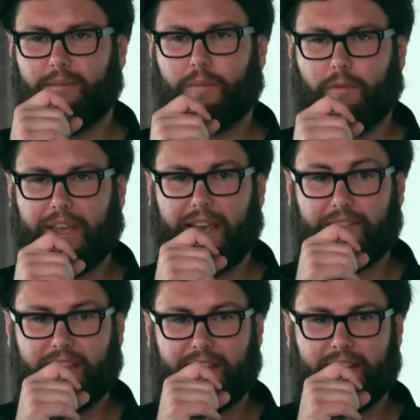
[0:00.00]
But we
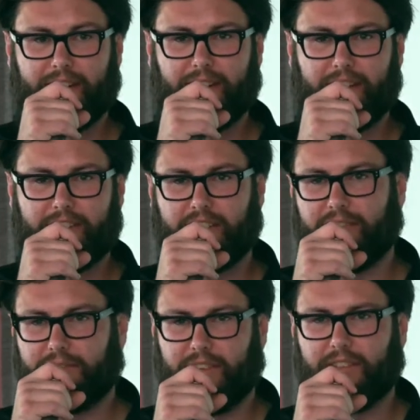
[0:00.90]
have to get
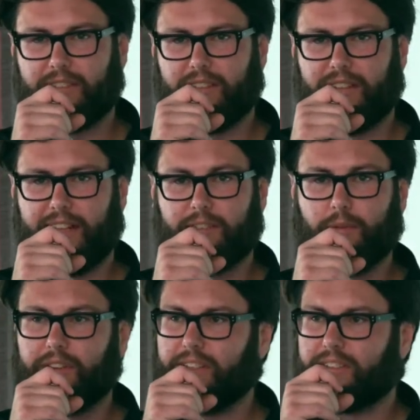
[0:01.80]
legit first, and that's
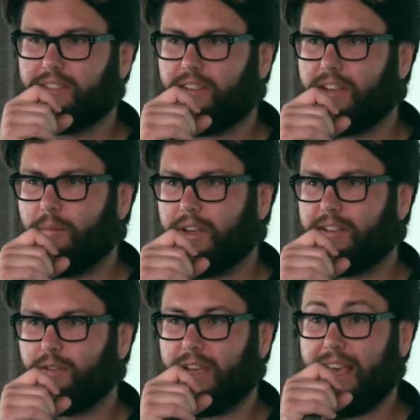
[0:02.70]
where this is all
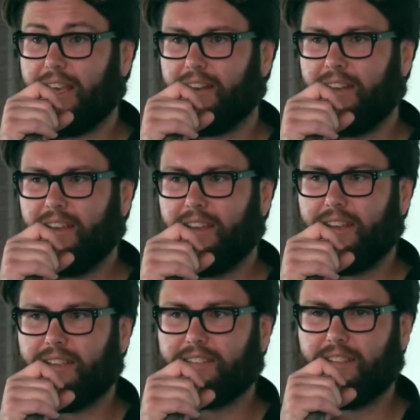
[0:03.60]
coming to a head,
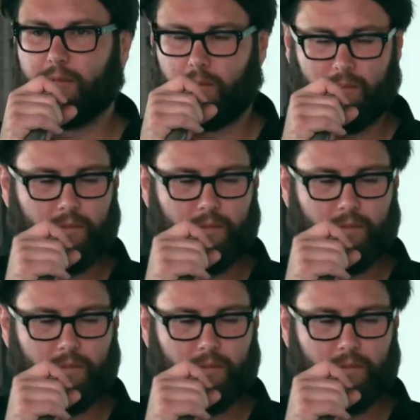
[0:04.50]
is that